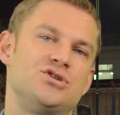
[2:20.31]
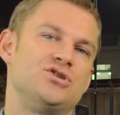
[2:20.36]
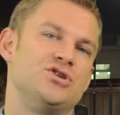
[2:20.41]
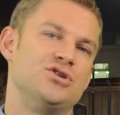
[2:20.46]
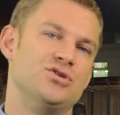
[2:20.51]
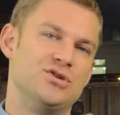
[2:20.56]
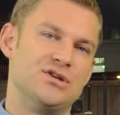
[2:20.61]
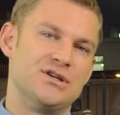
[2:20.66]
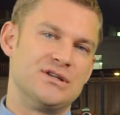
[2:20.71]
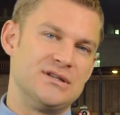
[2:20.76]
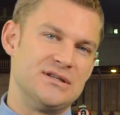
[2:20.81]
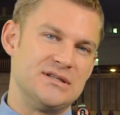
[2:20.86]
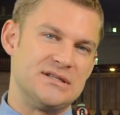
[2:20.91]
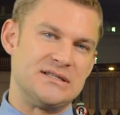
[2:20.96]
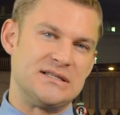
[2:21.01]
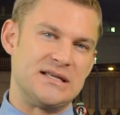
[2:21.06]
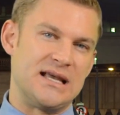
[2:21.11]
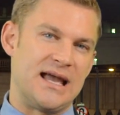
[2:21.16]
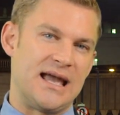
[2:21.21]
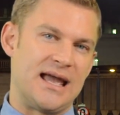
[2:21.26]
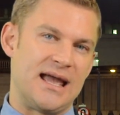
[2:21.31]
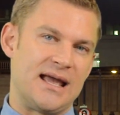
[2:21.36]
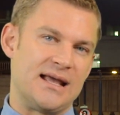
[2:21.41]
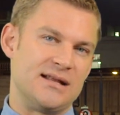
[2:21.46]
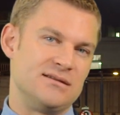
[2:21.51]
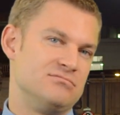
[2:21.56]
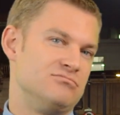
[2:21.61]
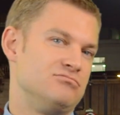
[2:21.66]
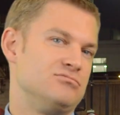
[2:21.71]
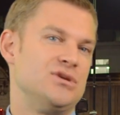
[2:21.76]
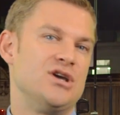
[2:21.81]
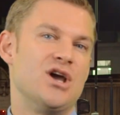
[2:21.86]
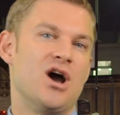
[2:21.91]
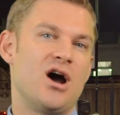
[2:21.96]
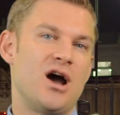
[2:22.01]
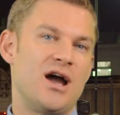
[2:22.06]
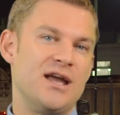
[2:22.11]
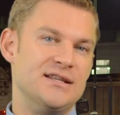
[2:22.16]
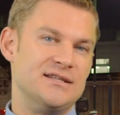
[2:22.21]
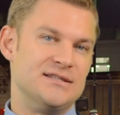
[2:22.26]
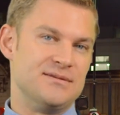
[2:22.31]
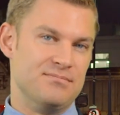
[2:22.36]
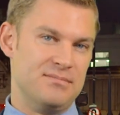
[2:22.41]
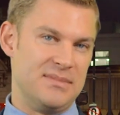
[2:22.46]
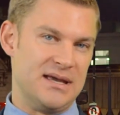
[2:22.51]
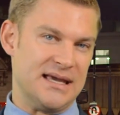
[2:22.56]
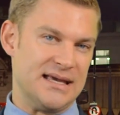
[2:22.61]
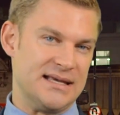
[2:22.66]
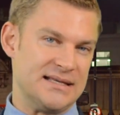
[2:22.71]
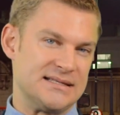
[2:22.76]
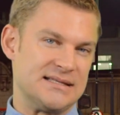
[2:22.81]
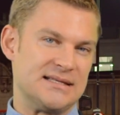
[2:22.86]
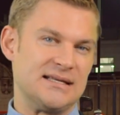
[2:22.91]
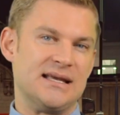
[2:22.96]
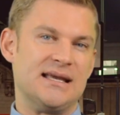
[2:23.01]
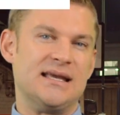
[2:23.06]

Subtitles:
students and guides miss